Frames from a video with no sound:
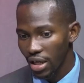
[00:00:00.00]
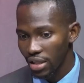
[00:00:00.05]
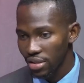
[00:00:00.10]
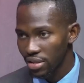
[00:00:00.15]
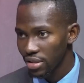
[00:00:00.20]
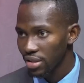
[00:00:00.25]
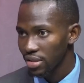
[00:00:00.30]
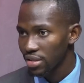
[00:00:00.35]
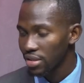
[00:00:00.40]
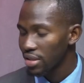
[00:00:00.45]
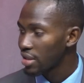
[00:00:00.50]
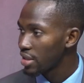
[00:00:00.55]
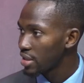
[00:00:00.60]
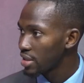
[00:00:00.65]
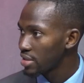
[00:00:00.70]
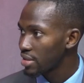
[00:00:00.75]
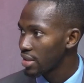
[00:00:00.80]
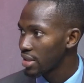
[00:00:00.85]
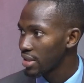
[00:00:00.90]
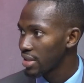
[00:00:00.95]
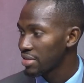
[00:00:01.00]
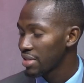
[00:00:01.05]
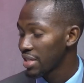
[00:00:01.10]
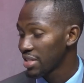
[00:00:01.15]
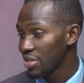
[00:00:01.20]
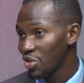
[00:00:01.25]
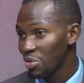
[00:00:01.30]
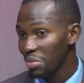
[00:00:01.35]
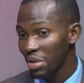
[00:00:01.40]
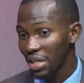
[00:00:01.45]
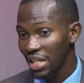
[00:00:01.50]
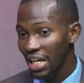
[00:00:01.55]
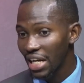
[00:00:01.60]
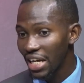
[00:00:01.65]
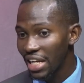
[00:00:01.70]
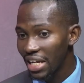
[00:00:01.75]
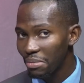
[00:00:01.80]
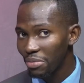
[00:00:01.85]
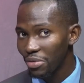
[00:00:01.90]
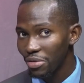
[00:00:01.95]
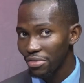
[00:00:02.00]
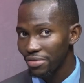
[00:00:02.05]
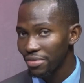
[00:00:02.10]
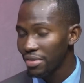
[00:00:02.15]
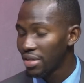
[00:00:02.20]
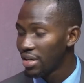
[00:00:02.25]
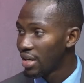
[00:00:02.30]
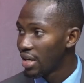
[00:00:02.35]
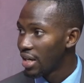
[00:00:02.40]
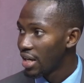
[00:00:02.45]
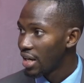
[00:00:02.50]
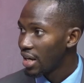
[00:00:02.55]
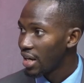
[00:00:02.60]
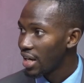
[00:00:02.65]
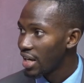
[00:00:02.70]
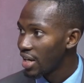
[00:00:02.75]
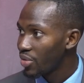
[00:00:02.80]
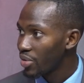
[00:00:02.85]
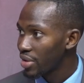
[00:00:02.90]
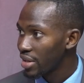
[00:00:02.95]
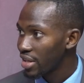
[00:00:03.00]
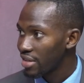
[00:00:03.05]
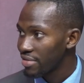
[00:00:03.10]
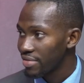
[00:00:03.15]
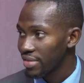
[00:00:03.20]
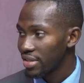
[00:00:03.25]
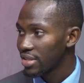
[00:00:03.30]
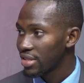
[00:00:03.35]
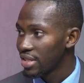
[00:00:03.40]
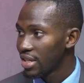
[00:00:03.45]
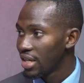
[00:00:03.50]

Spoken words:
as a normal claim of whatever.